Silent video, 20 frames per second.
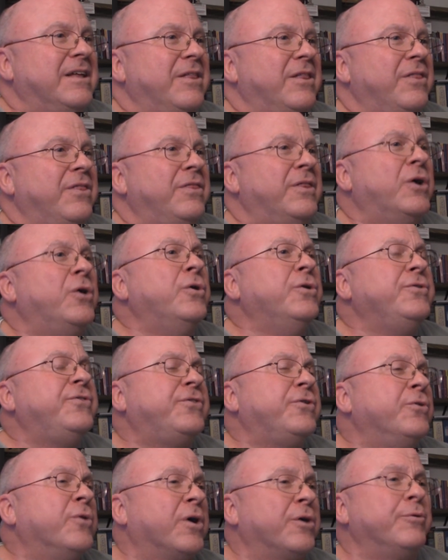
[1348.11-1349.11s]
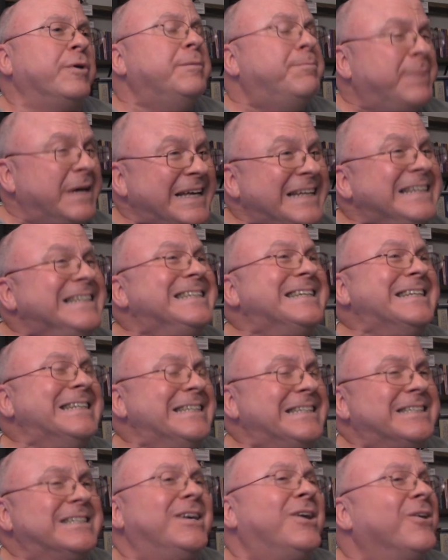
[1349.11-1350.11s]
Those who are
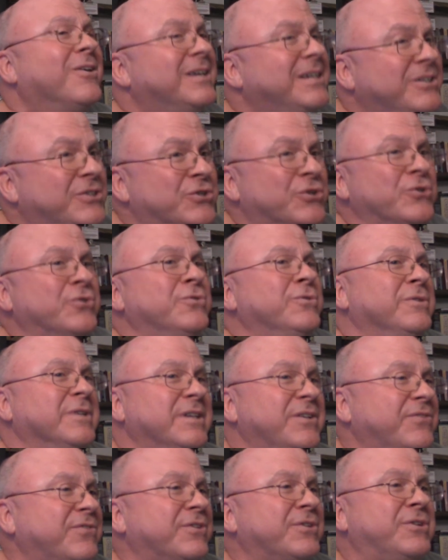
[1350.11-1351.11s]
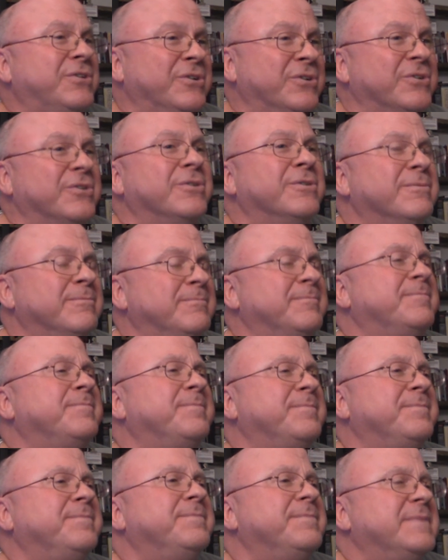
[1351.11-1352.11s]
repentant are eternally secure.
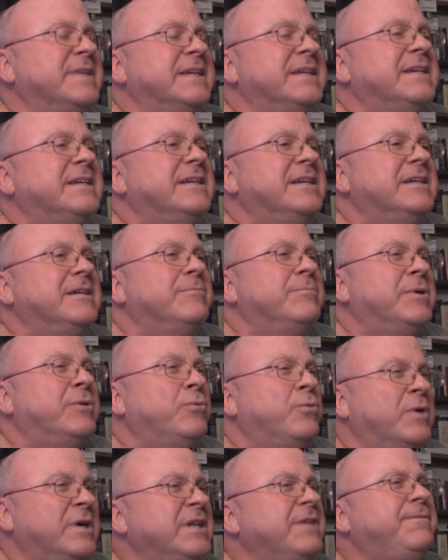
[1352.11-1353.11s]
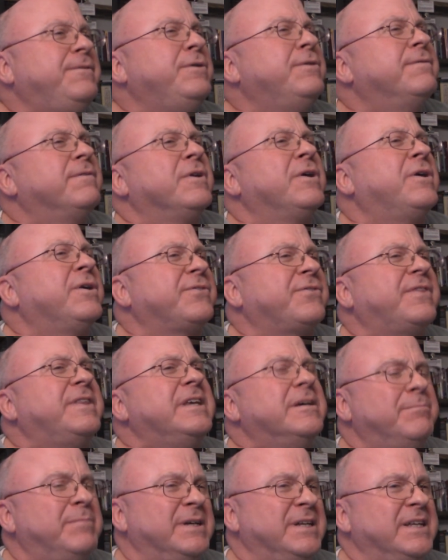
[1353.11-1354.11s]
But what if you've lost the
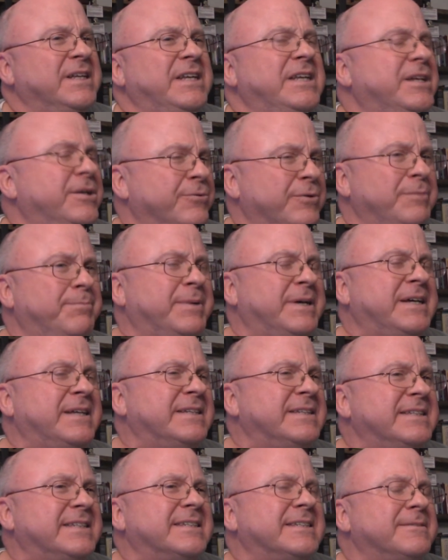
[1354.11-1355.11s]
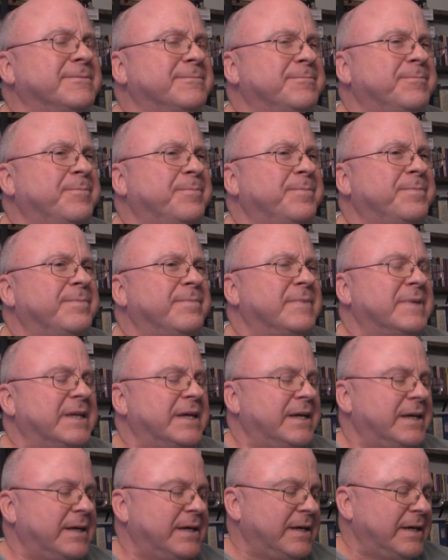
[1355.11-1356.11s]
ability to repent?
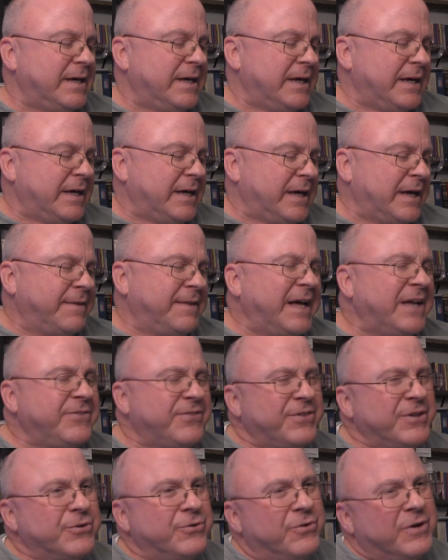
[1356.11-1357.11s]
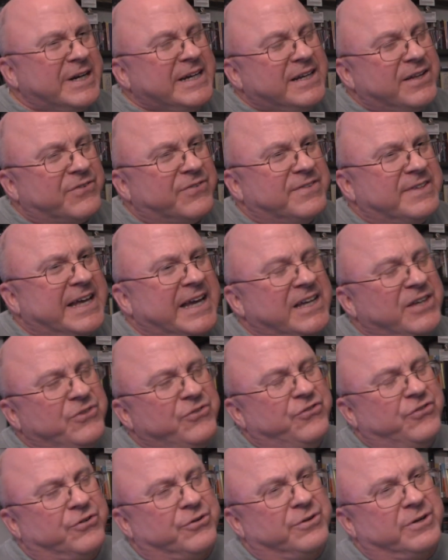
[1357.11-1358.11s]
And that's the greatest
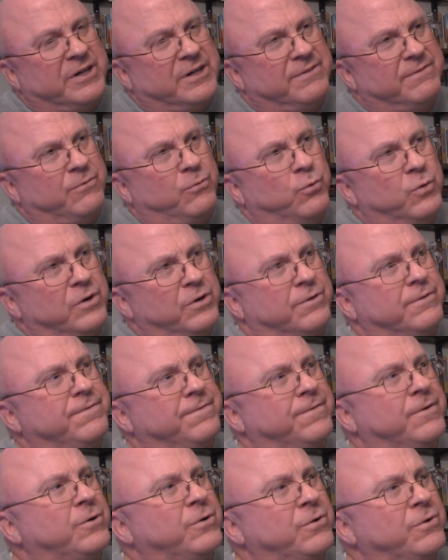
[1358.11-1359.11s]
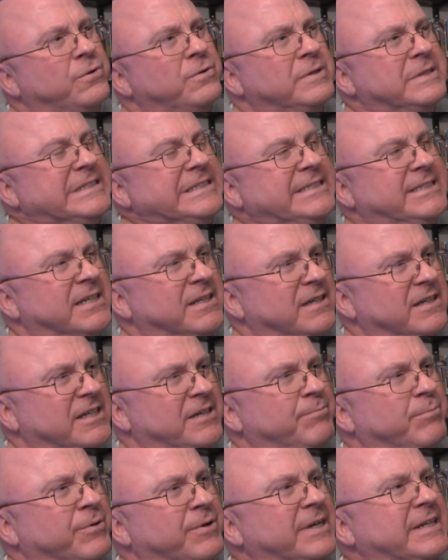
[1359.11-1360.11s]
danger of willful,
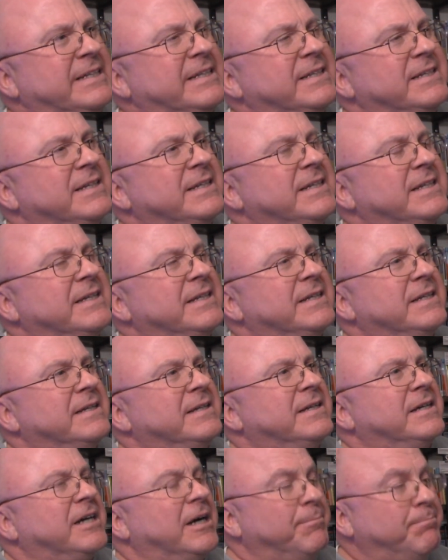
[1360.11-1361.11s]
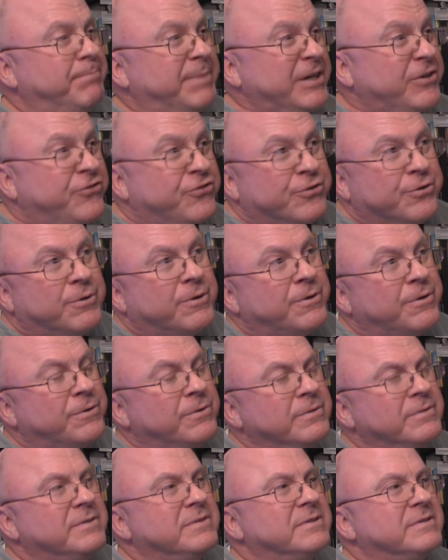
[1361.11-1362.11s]
deliberate,
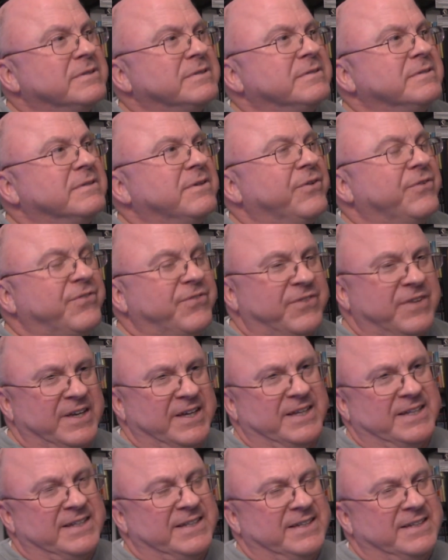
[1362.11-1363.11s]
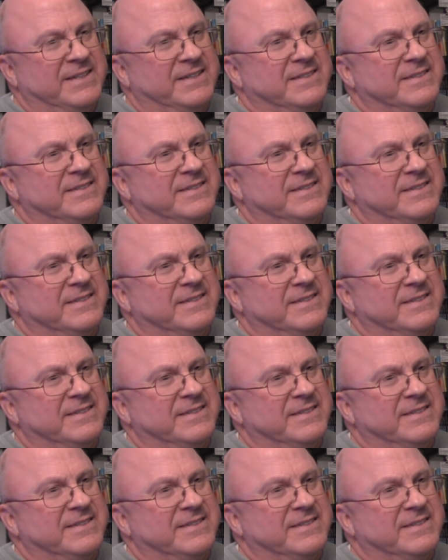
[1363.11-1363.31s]
habitual sin,